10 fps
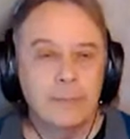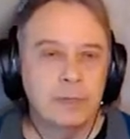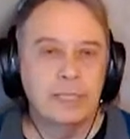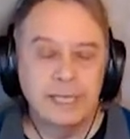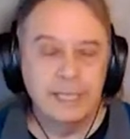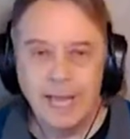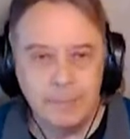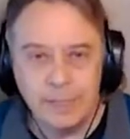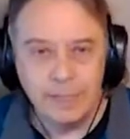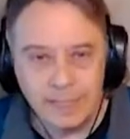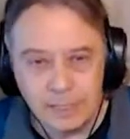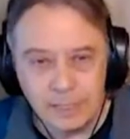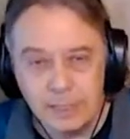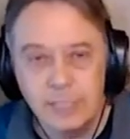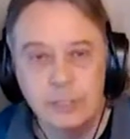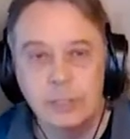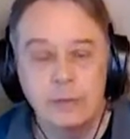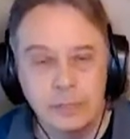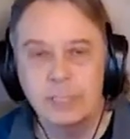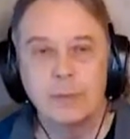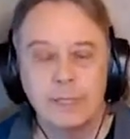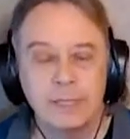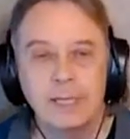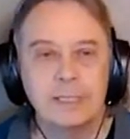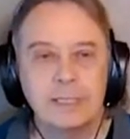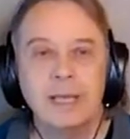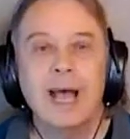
he goes, they tempted these 2 scenes with this.